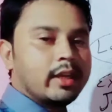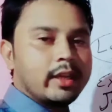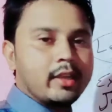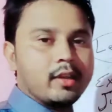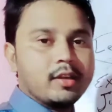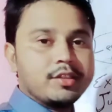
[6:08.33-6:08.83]

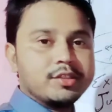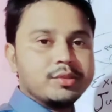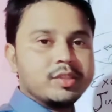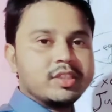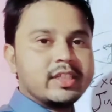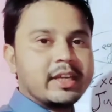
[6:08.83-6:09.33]
or the
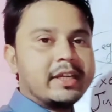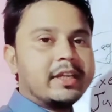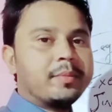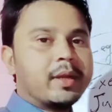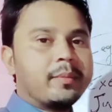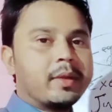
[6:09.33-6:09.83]
Judiciary
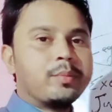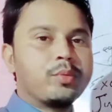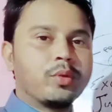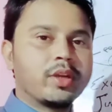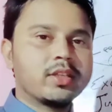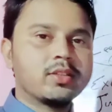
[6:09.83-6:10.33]
Department
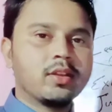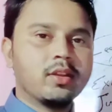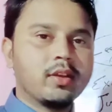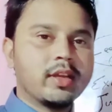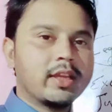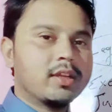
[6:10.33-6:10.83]
protect the
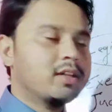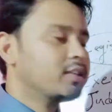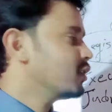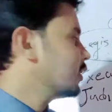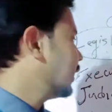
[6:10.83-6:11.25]
law here,